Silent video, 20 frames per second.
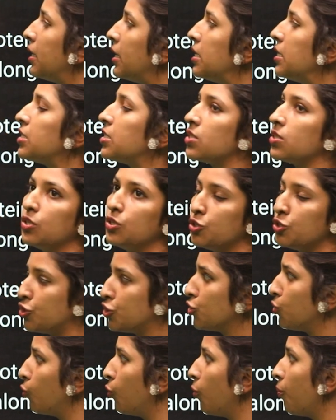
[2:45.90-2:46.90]
is
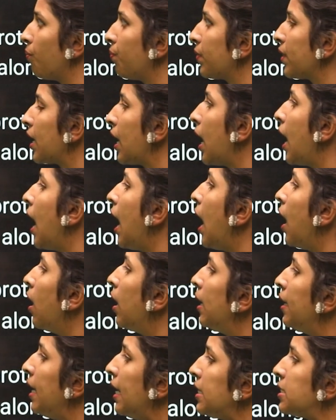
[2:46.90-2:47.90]
true.
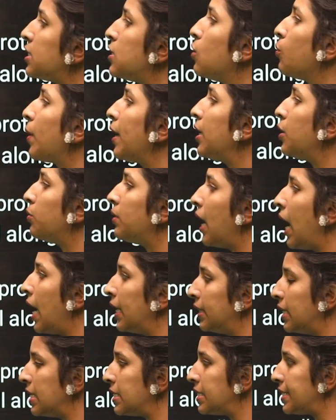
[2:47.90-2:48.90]
Let's look into the
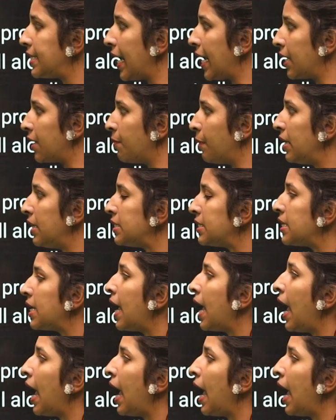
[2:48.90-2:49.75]
other statements